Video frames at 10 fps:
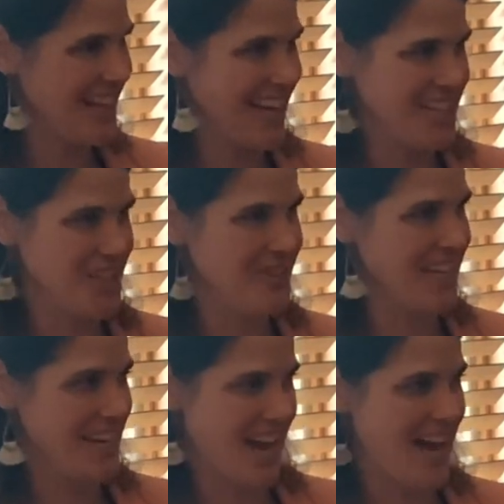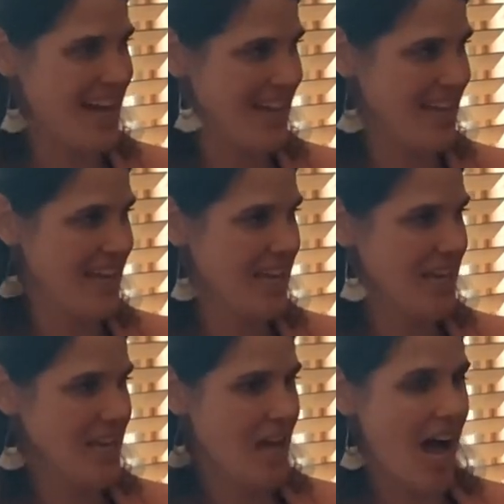And you cannot.
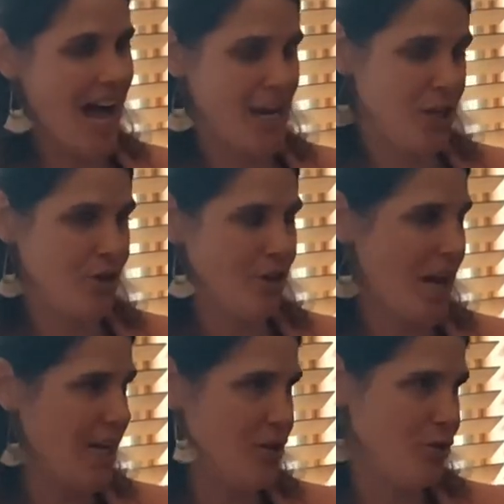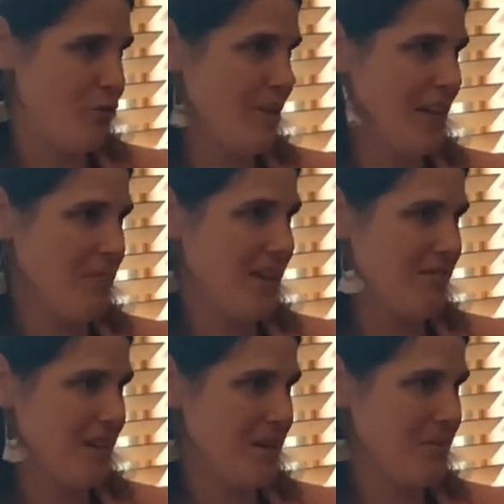I knew that my
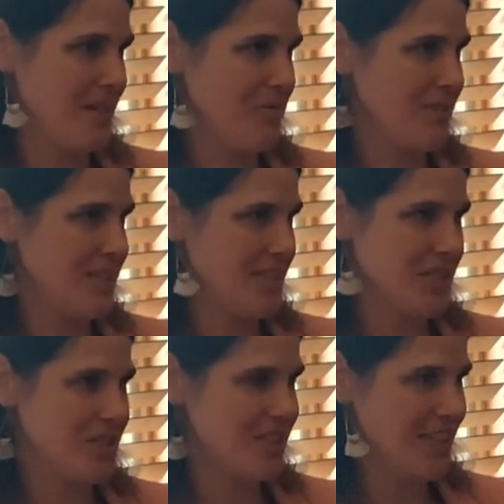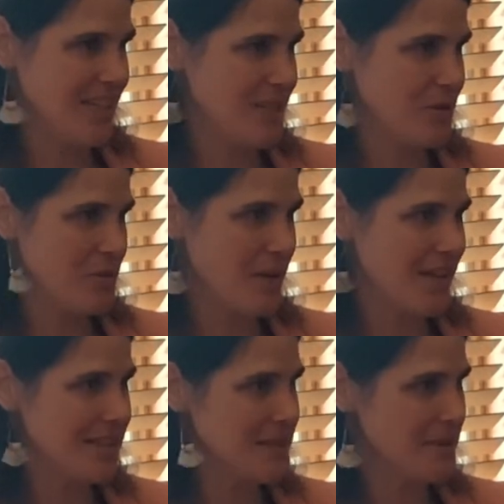family was in good hands with my
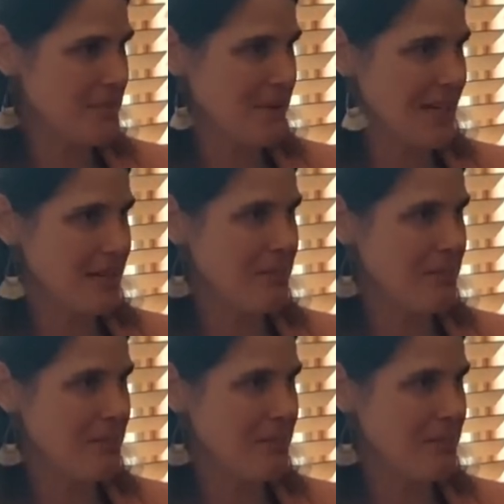husband being